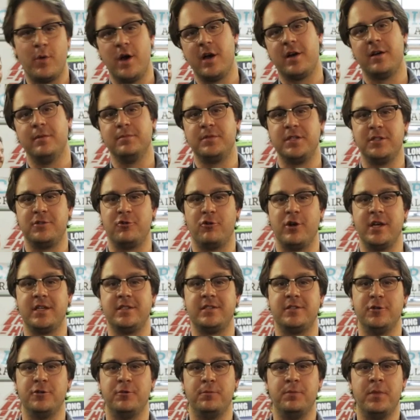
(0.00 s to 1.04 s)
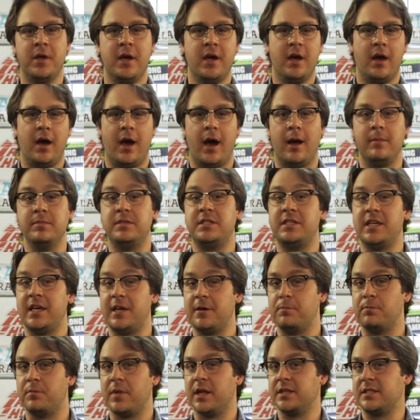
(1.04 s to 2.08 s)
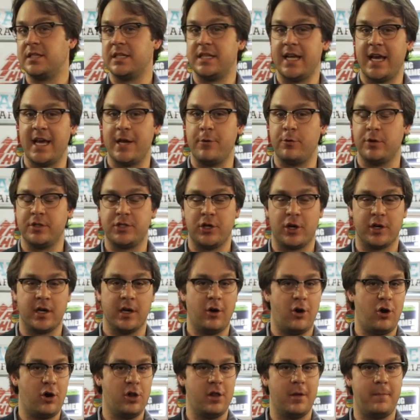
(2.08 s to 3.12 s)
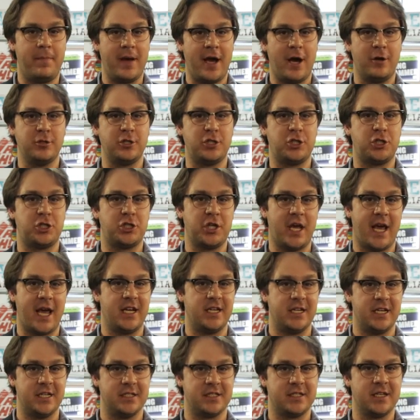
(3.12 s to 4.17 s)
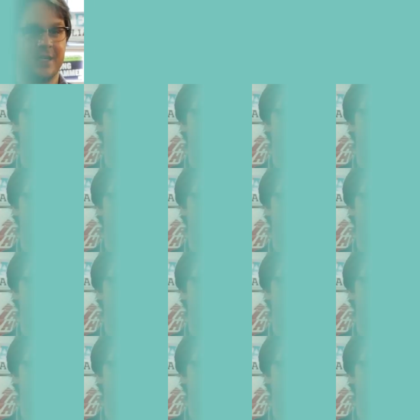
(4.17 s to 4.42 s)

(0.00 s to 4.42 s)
Welcome to Drinks Dude. I'm Tim, and today we're talking all about shandies.